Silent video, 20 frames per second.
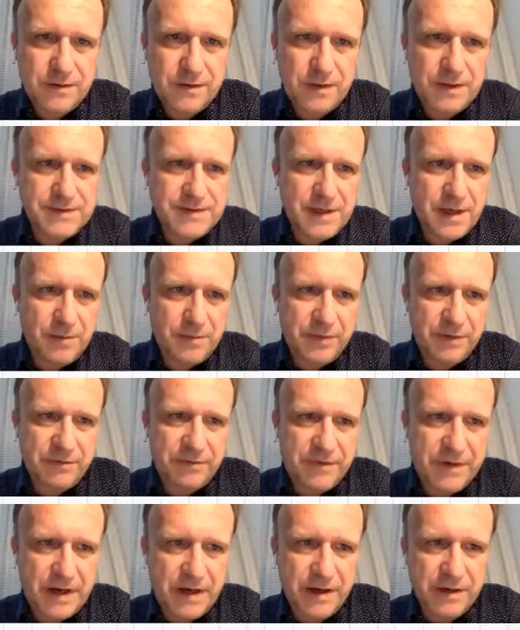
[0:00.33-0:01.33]
Example
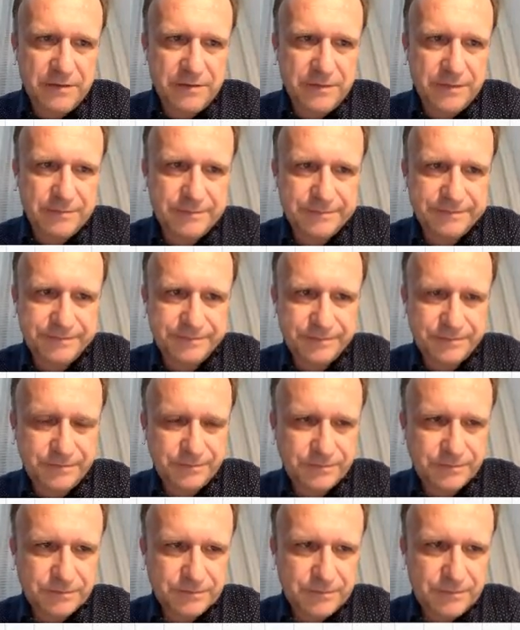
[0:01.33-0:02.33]
5.
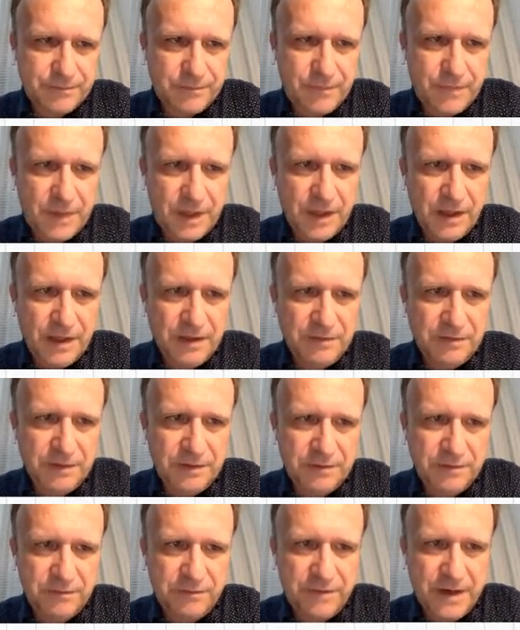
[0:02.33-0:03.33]

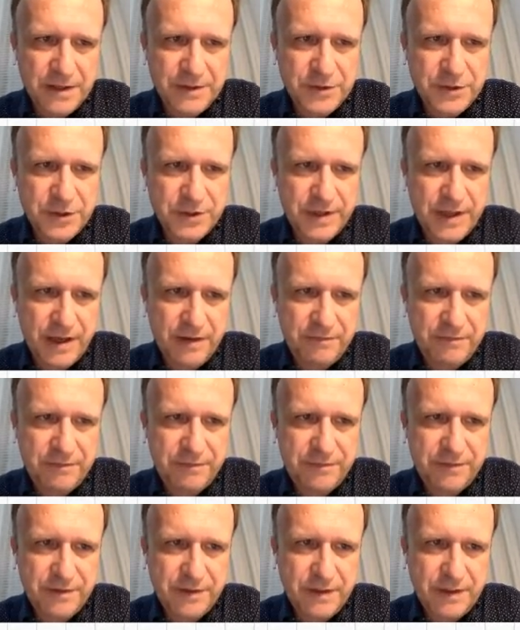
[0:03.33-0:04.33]
Given function
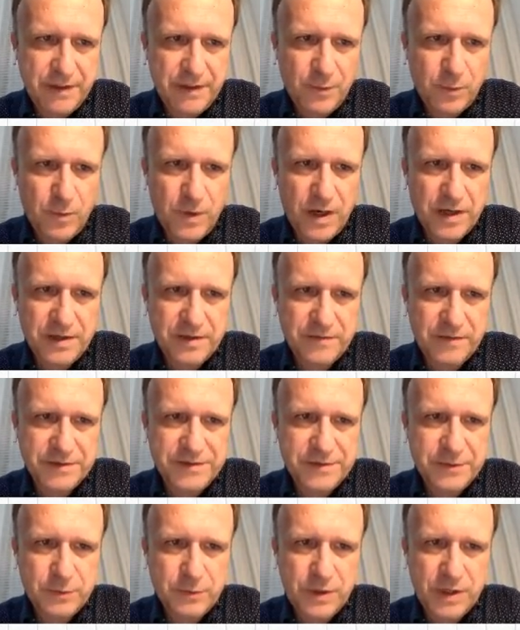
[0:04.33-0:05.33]
f, y
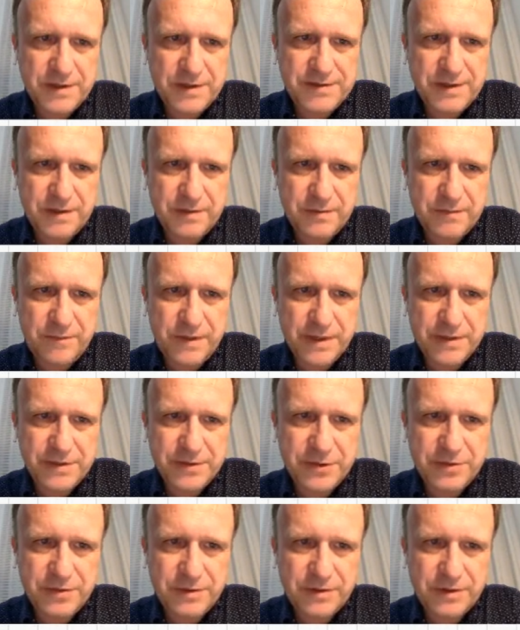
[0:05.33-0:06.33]
equals 2x, and
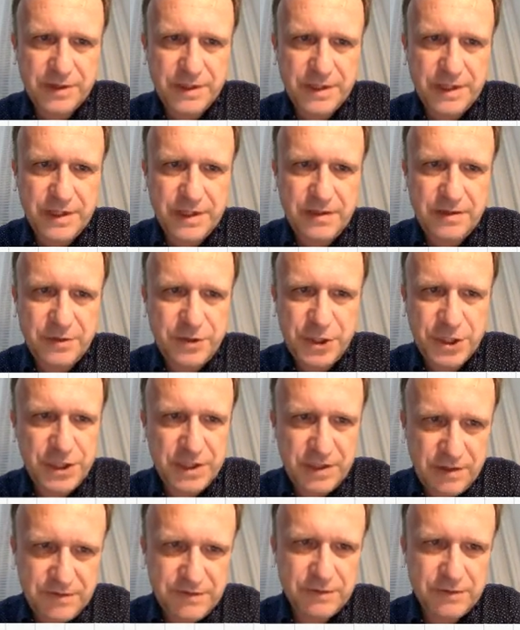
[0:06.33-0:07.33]
function g,
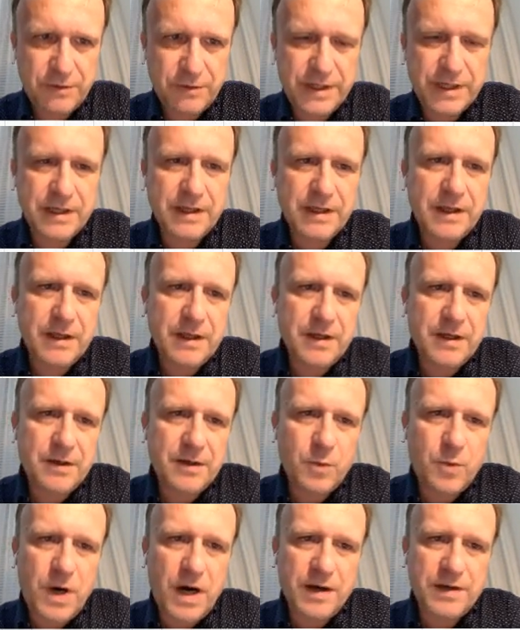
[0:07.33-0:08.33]

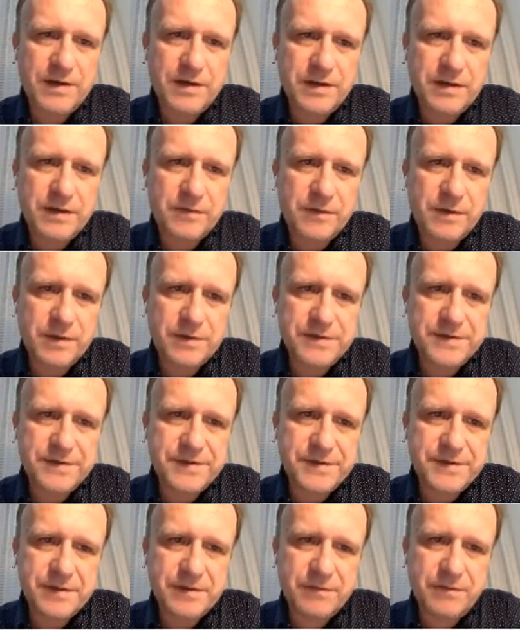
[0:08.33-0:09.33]
y
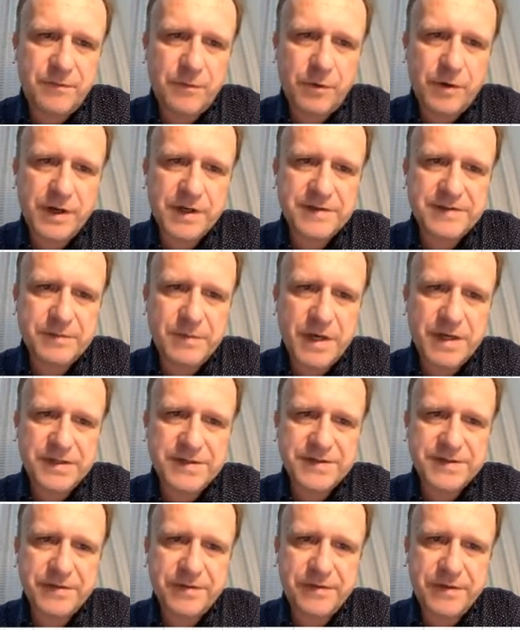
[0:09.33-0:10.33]
equals 4x
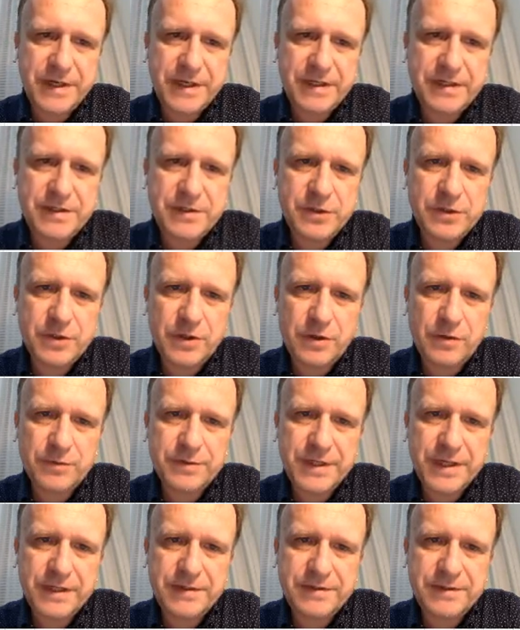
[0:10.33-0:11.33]
minus 3, show
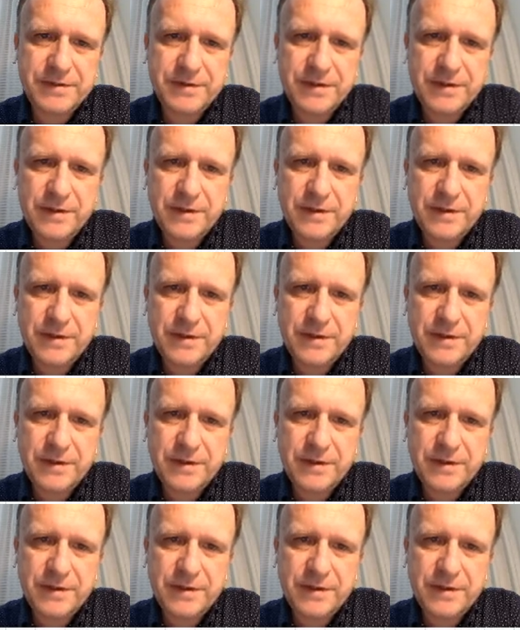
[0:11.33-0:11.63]
that